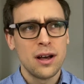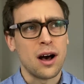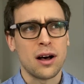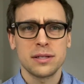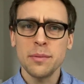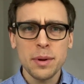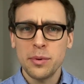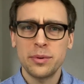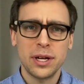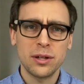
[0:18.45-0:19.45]
Uh, some
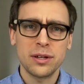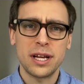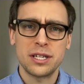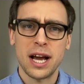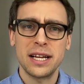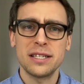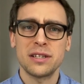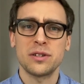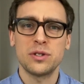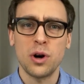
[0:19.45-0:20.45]
people, when they learn that Chinese
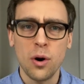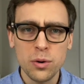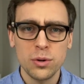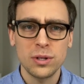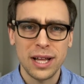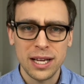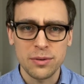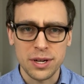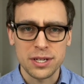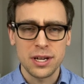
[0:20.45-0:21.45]
is a tonal
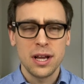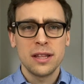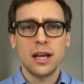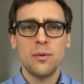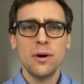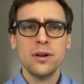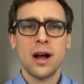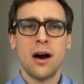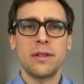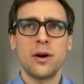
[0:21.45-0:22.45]
language, they wonder
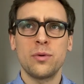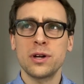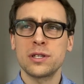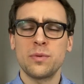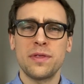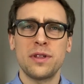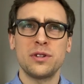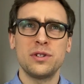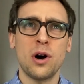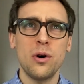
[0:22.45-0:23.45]
how that works with
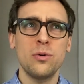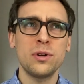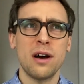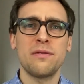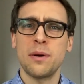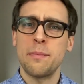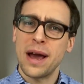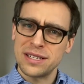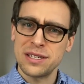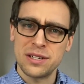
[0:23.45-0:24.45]
the tone of the
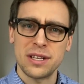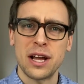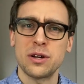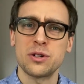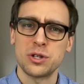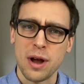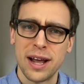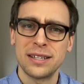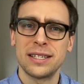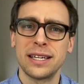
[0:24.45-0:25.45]
message that you're
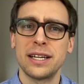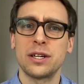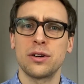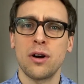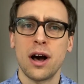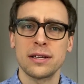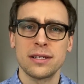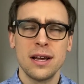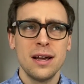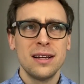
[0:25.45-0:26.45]
trying to get across.
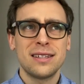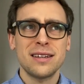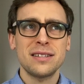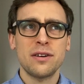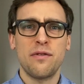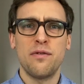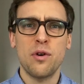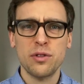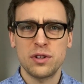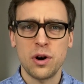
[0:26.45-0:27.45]
Doesn't a
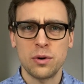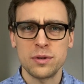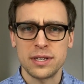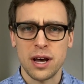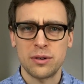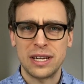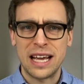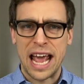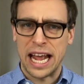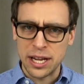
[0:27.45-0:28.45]
fourth tone
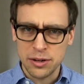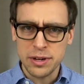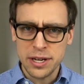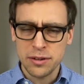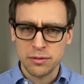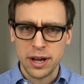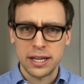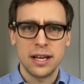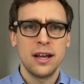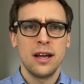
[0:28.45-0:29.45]
sound angry,
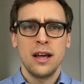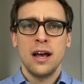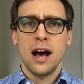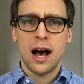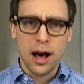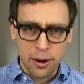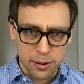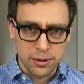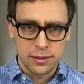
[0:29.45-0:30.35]
right? Hao,